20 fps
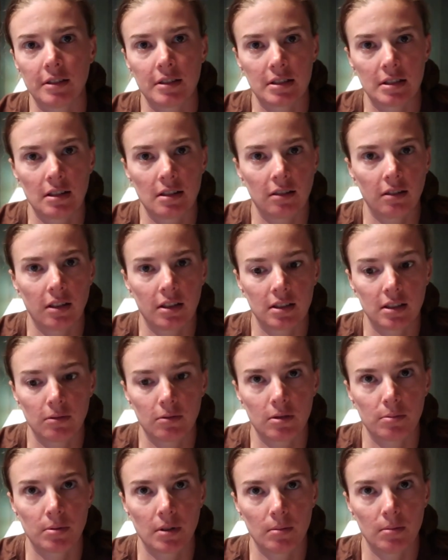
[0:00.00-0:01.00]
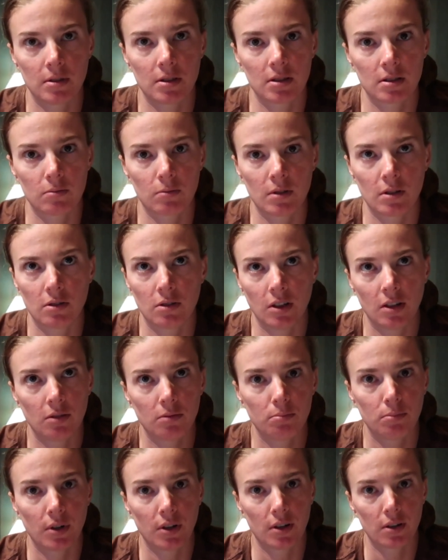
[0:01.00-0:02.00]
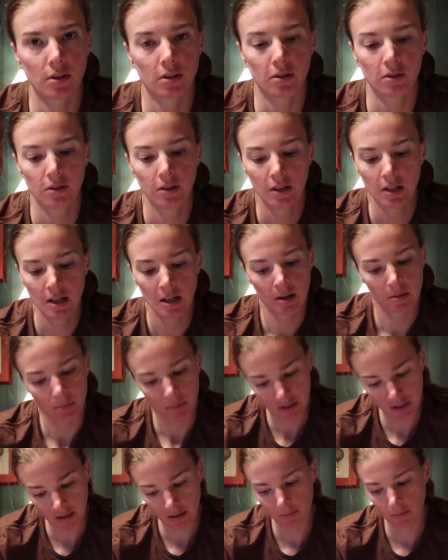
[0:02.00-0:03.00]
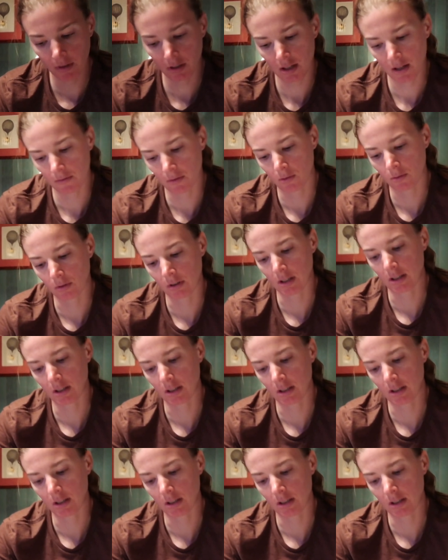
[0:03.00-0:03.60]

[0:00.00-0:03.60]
things that I liked, I would have probably just went all out and bought it all. But they didn't really have a whole